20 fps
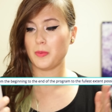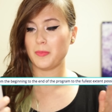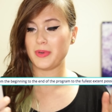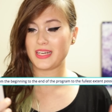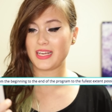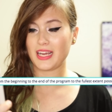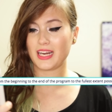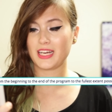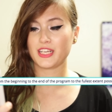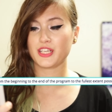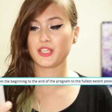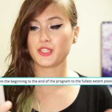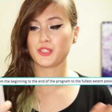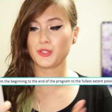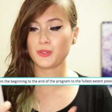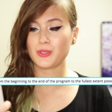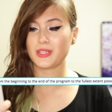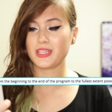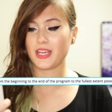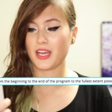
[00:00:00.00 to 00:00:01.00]
beginning
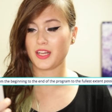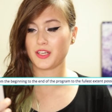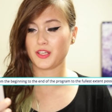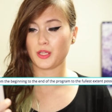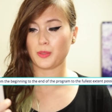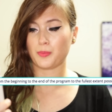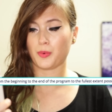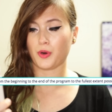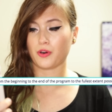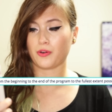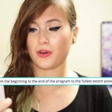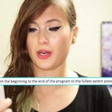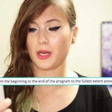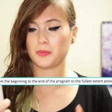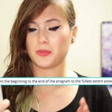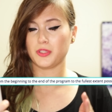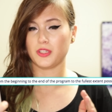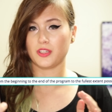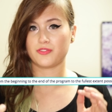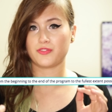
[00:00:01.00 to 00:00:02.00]
to the end of the
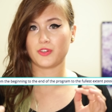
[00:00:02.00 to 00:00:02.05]
program to the